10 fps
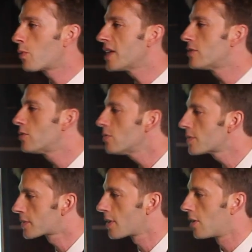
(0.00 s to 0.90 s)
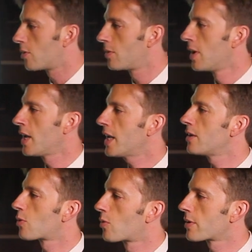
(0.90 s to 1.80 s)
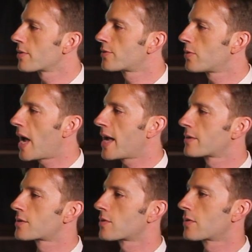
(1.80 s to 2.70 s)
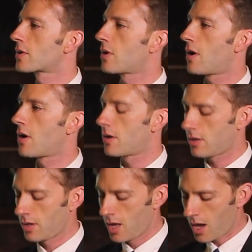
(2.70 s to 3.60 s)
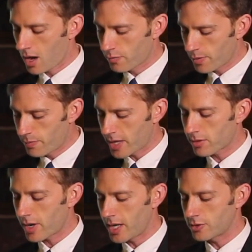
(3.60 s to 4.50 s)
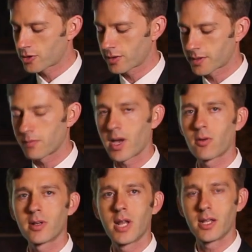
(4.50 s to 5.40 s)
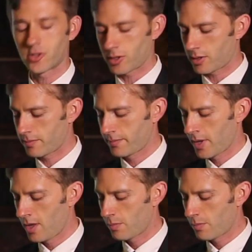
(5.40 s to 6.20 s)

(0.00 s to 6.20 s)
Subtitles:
But we do so in order to answer the call of the better angels of our nature,